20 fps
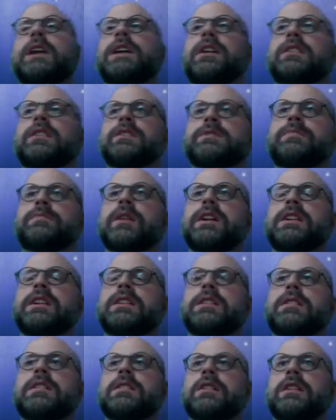on his
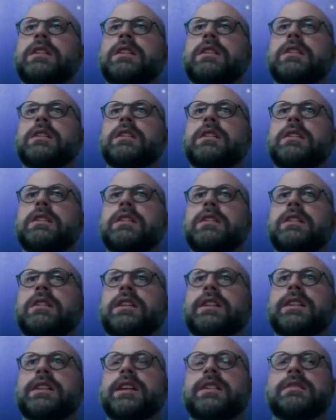bike.
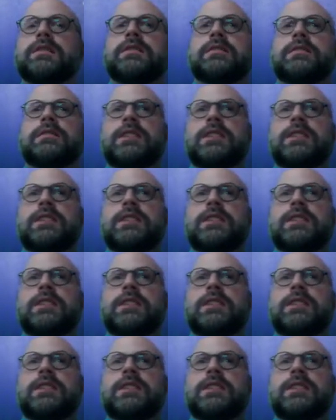And then